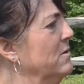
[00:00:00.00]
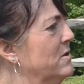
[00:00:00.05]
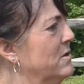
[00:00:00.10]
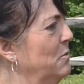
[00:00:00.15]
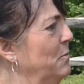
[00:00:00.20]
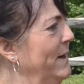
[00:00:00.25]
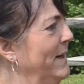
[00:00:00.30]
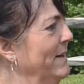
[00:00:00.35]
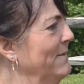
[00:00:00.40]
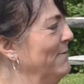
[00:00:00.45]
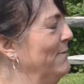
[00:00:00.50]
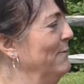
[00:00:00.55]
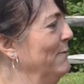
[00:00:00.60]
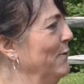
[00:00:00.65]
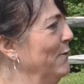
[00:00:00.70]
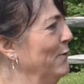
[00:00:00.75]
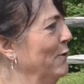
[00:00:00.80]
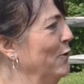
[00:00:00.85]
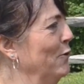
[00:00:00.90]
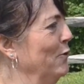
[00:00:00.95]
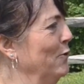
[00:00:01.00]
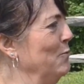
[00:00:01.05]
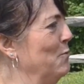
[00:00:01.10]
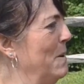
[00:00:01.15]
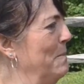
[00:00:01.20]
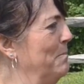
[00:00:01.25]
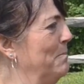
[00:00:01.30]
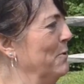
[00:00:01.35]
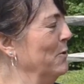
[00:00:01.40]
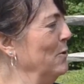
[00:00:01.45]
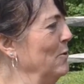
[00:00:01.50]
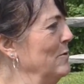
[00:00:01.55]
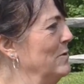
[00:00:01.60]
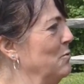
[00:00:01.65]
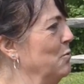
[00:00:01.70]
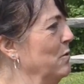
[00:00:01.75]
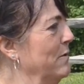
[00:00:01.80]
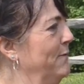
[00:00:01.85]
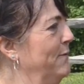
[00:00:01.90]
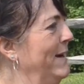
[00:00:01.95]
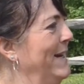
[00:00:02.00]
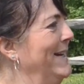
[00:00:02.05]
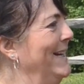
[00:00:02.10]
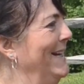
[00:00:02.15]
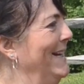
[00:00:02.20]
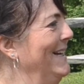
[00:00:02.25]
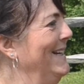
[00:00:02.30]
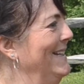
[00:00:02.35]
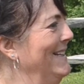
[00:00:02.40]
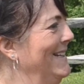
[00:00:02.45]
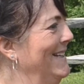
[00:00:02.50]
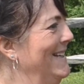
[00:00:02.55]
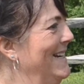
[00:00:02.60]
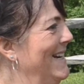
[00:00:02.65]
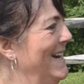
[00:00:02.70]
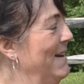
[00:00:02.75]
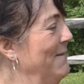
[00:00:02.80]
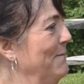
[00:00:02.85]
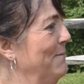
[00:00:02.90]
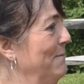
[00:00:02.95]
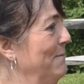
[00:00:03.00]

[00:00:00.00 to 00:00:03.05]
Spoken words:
so we can learn what birds we're feeding, and